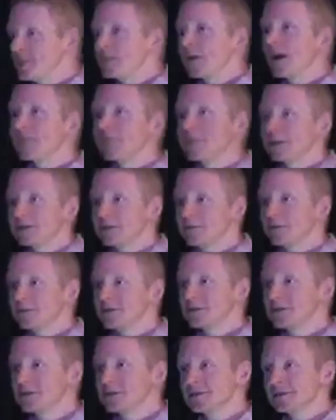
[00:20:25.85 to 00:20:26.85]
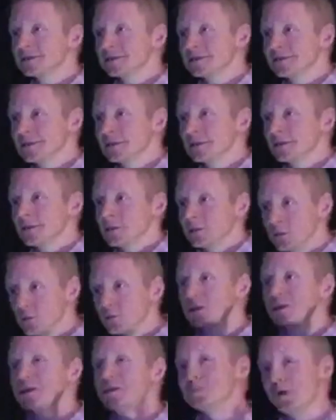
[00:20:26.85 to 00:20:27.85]
having differences, you
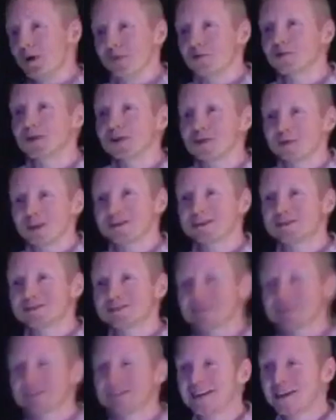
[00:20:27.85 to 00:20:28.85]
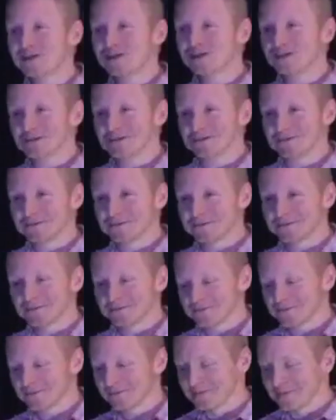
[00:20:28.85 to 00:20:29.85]
keep offering reconciliation.
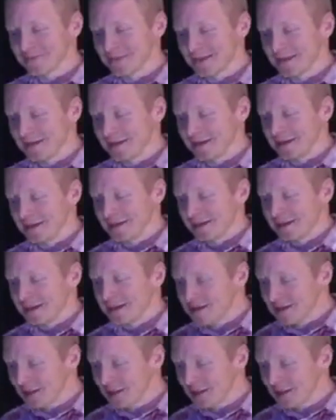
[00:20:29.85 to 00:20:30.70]
That's how